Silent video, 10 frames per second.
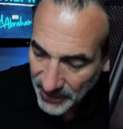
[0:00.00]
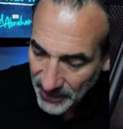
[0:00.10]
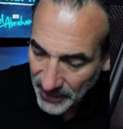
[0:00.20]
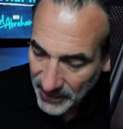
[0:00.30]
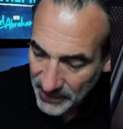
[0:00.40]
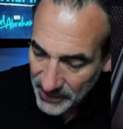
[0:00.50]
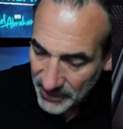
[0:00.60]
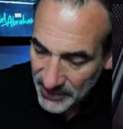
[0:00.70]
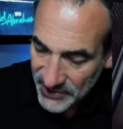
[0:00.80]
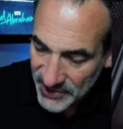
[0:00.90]
and
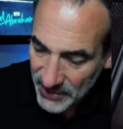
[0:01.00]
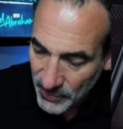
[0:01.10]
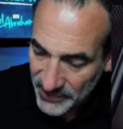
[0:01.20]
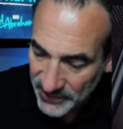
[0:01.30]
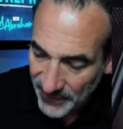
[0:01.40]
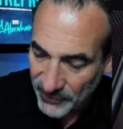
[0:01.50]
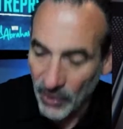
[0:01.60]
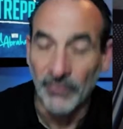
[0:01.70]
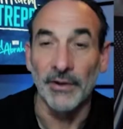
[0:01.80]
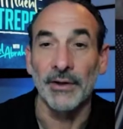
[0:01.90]
they see what's left
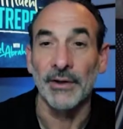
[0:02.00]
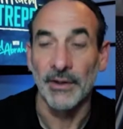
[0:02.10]
over.